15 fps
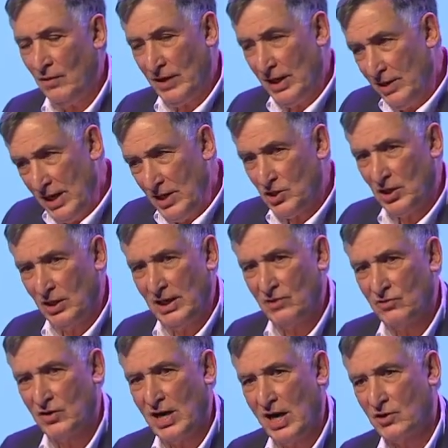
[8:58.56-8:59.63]
The initial
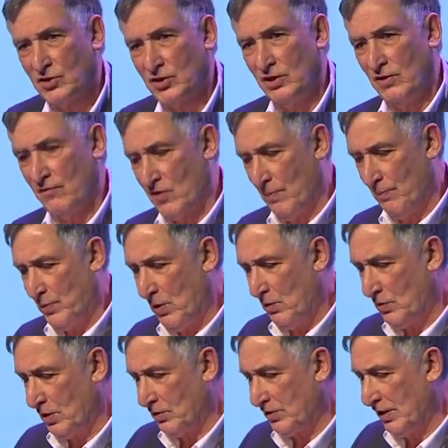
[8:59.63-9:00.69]
introduction of
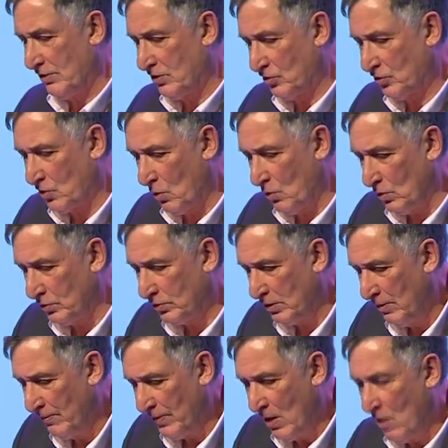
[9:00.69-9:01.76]
computers into
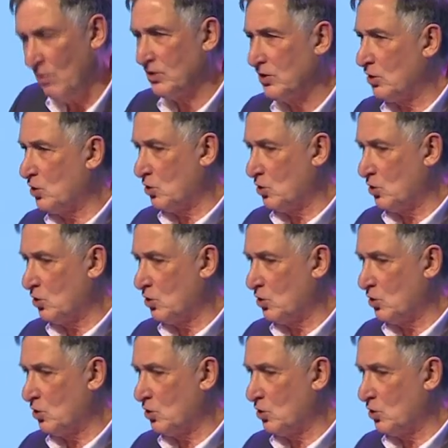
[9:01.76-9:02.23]
schools was a